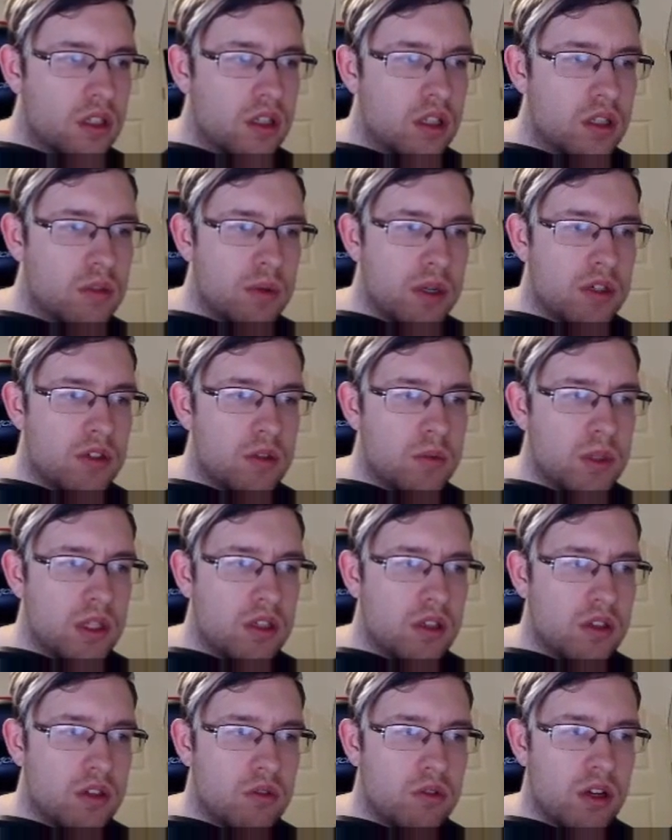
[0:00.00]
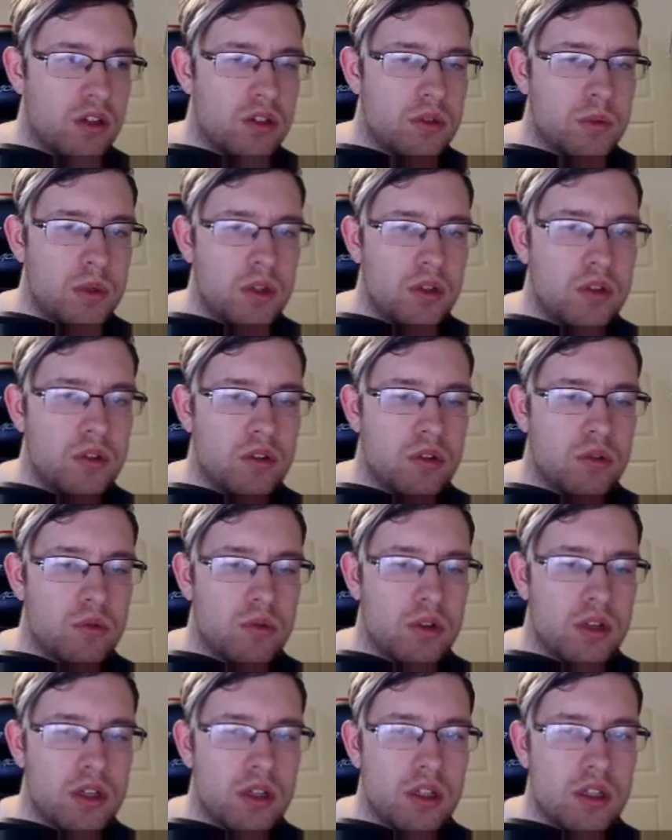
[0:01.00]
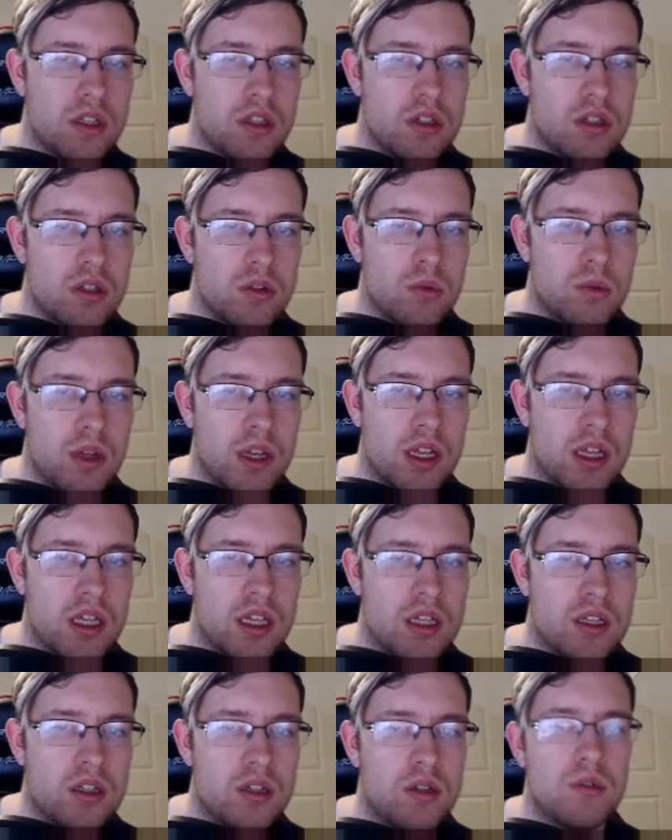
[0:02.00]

Especially because Crusher Ball is a really good way to